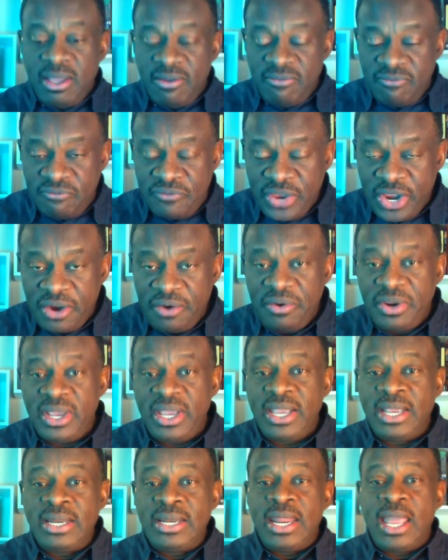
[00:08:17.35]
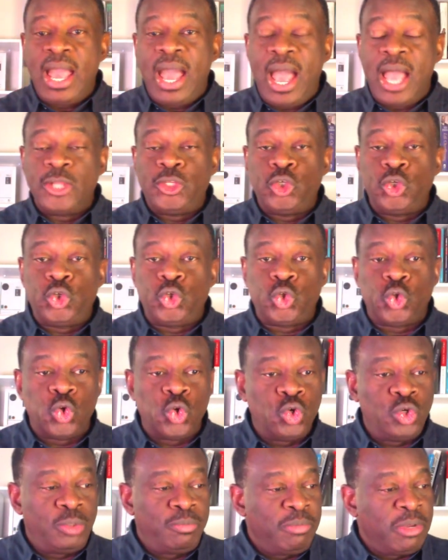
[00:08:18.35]
they vary in their
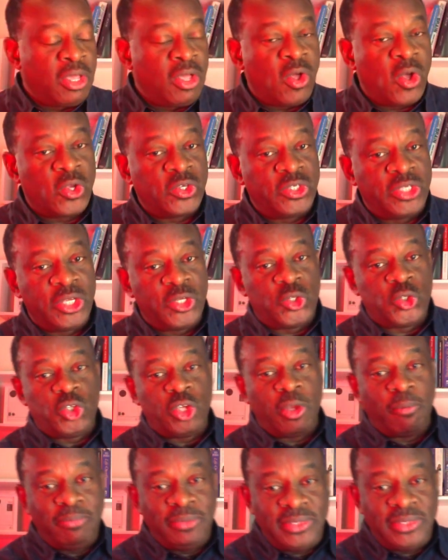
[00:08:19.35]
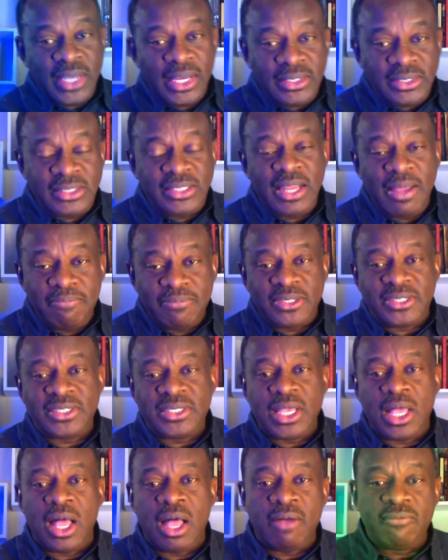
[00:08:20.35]
attitude because they subject
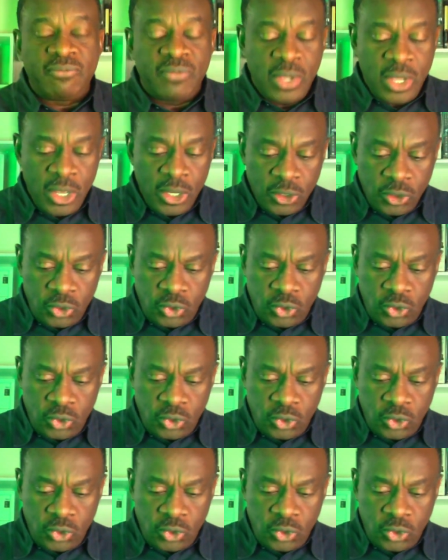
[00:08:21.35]
themselves